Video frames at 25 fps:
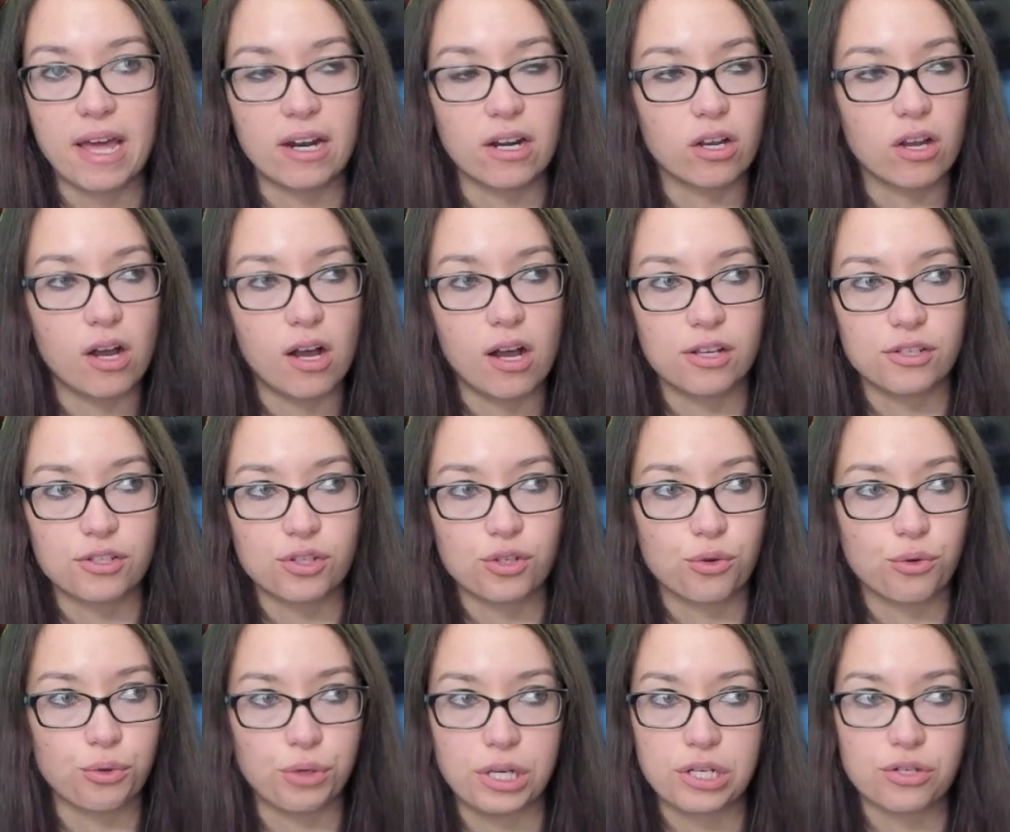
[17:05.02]
cost
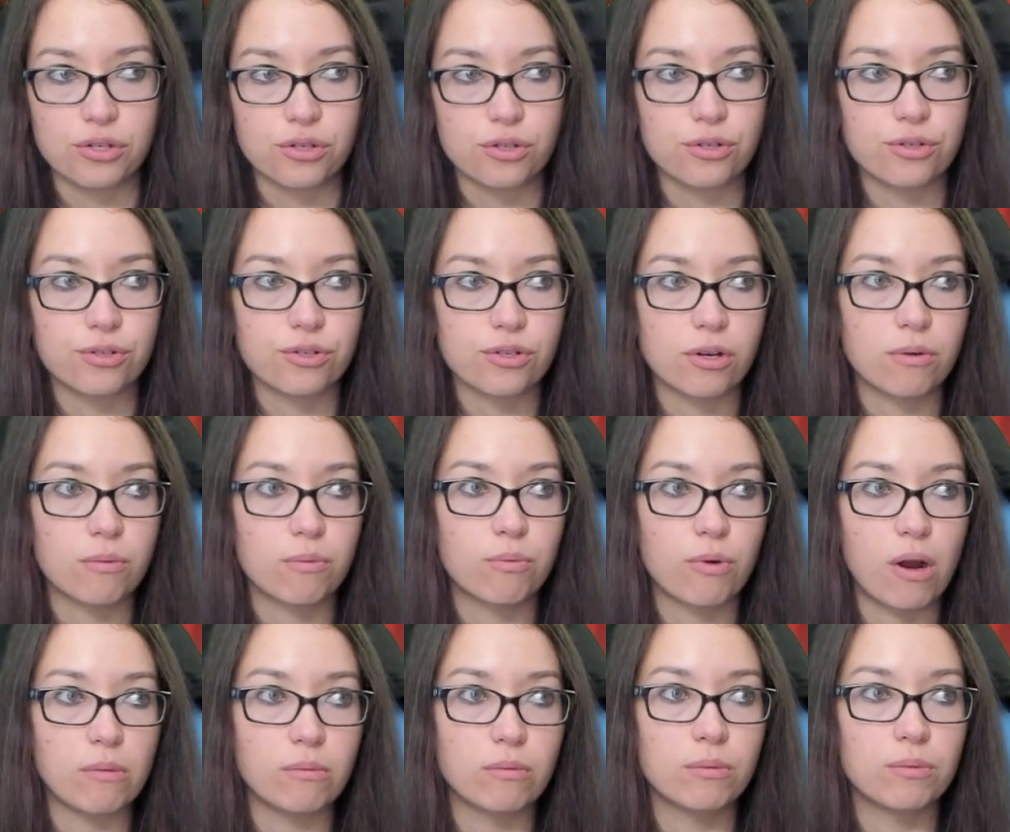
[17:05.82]
creatures are
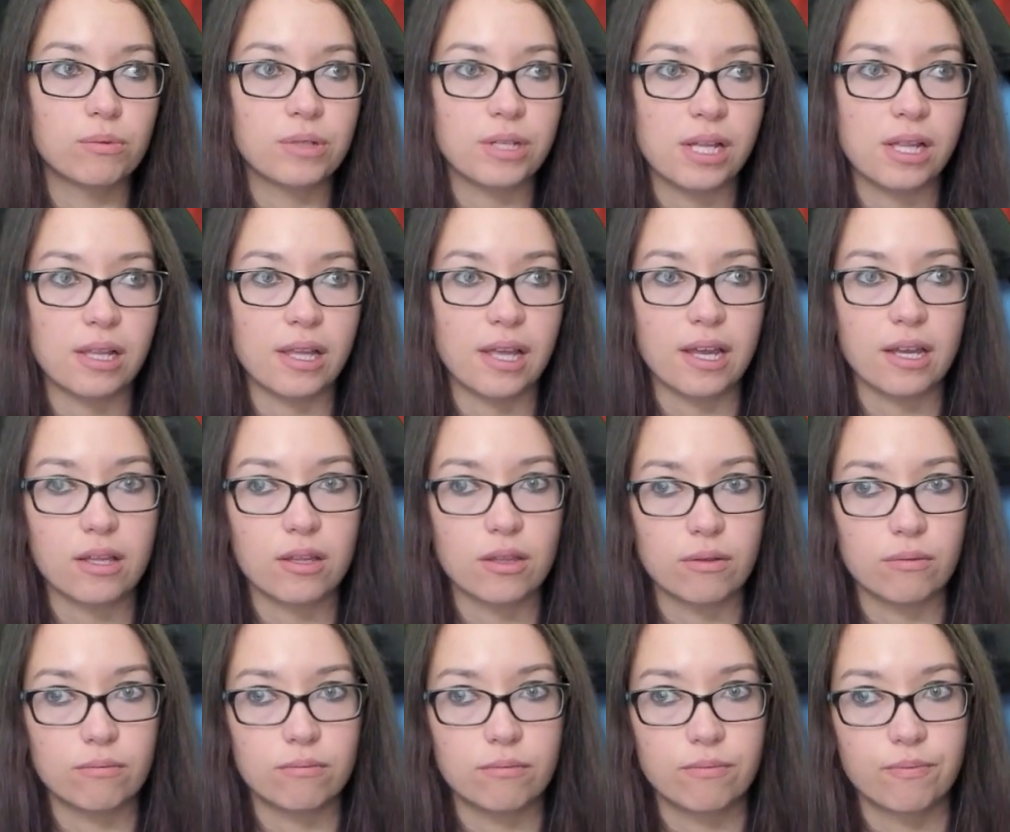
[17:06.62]
probably like
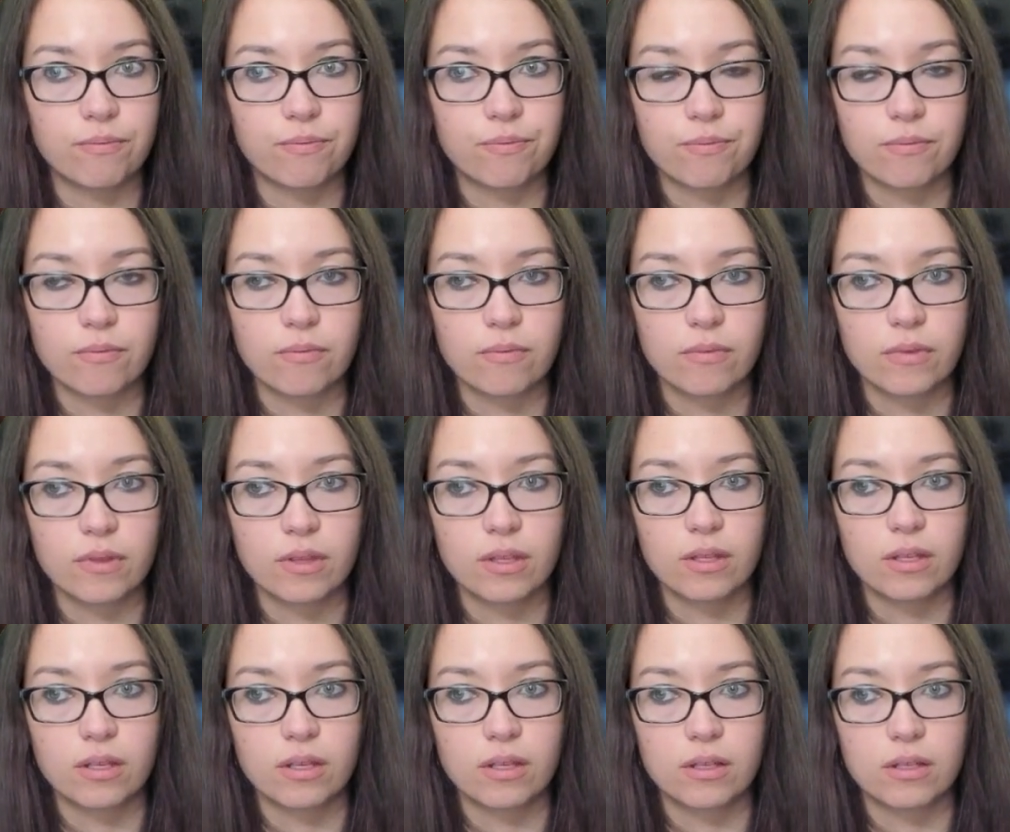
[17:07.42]

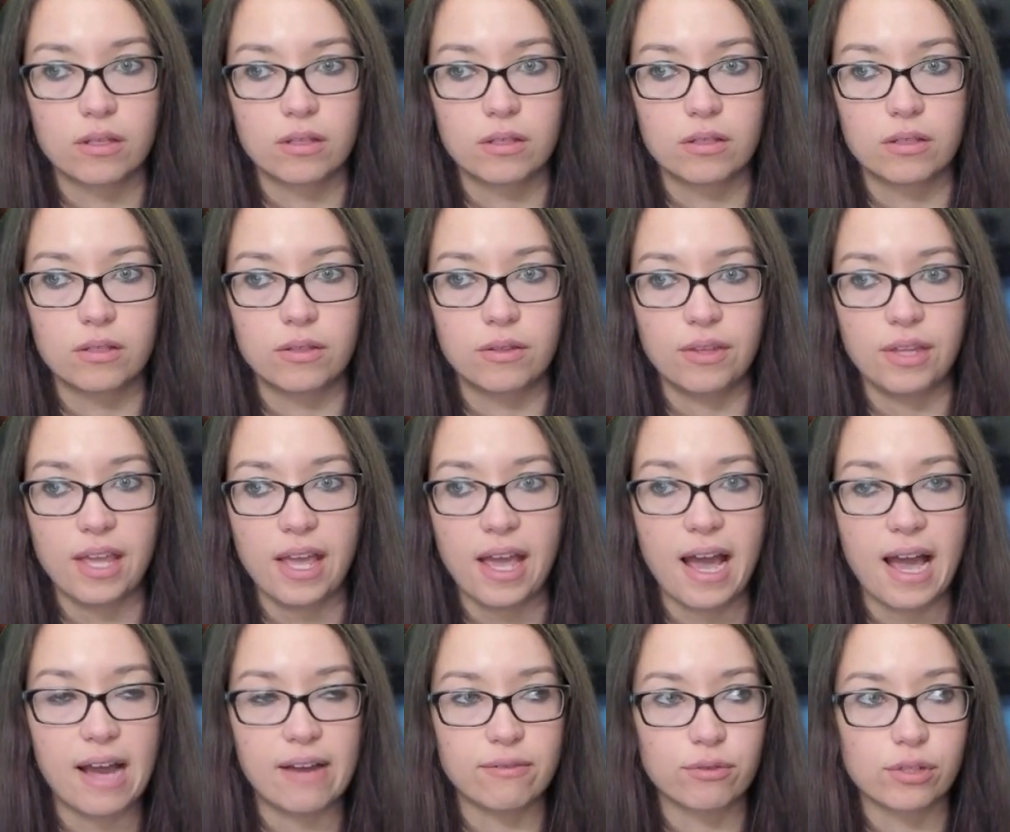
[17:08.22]
the
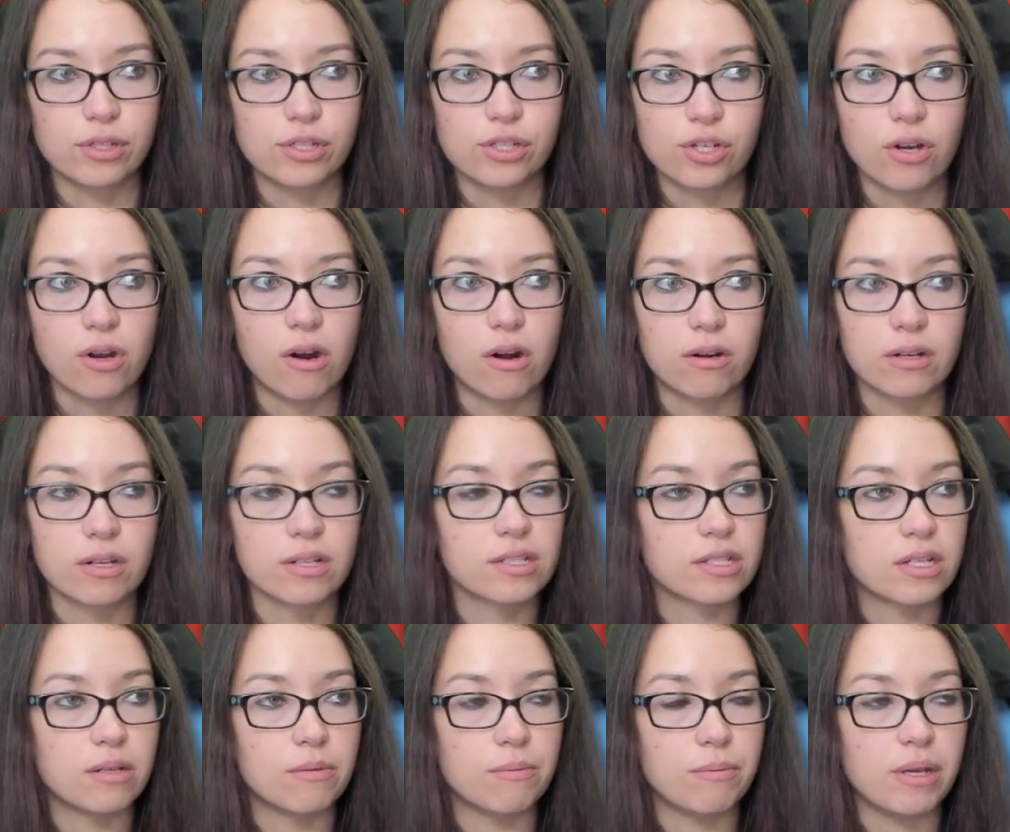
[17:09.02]
average card is
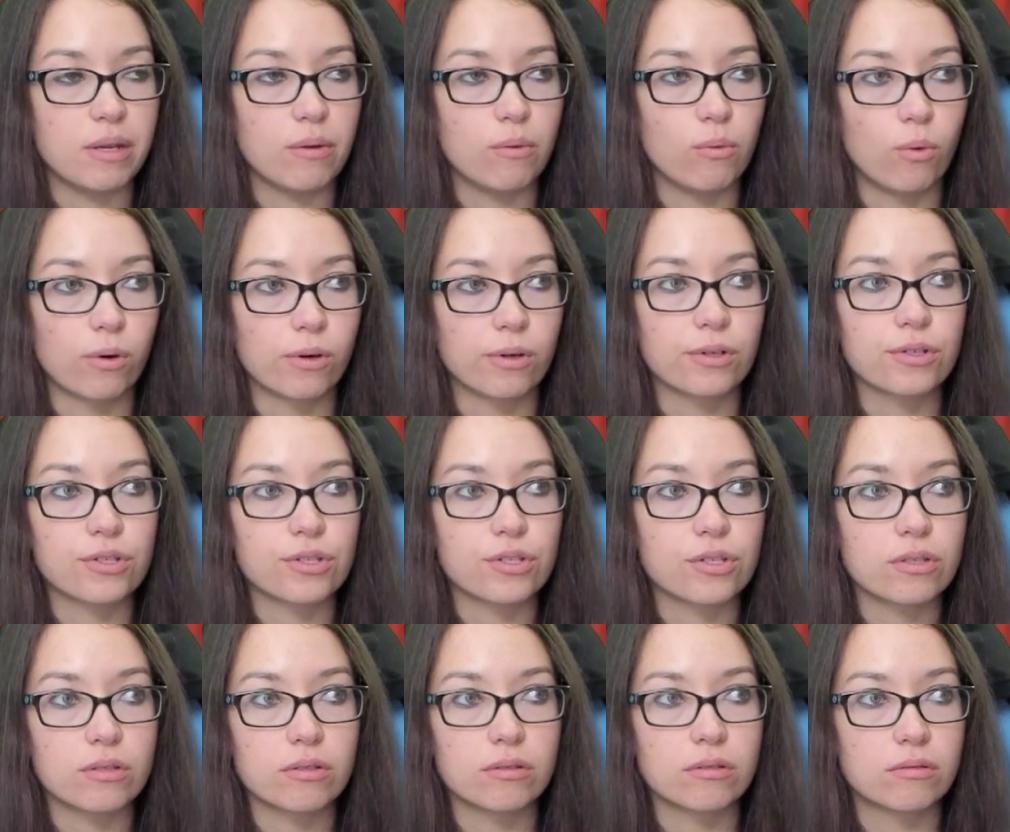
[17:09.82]
going to be
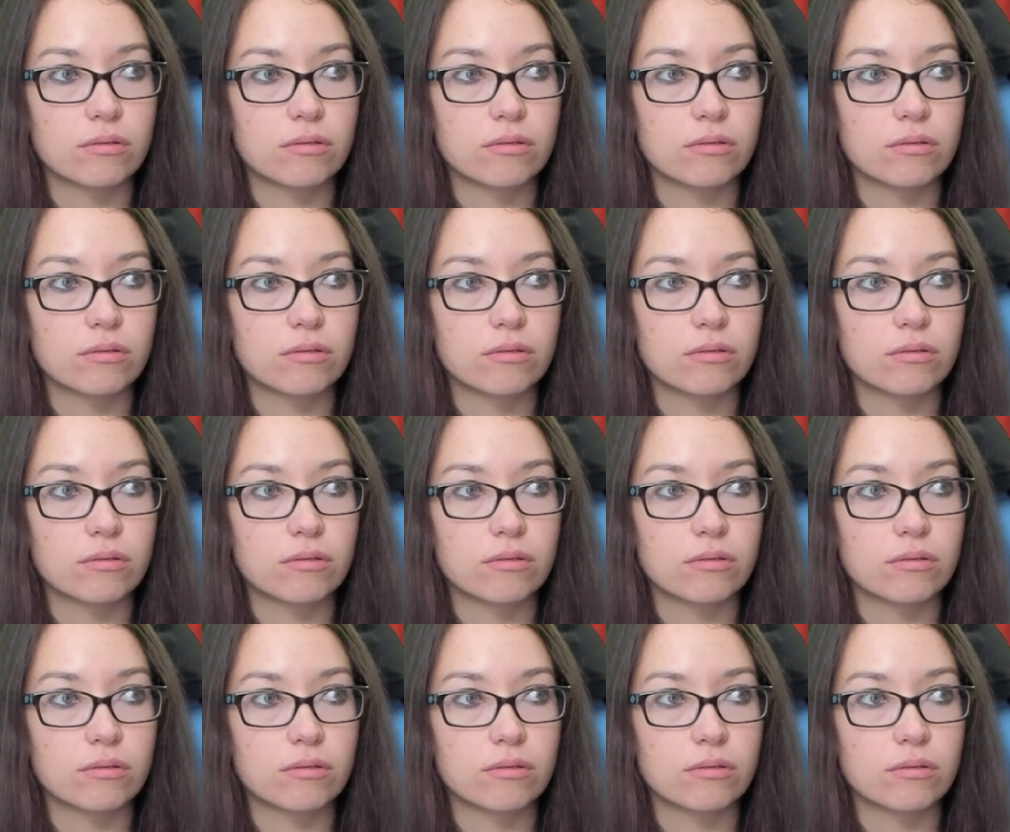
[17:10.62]
worse.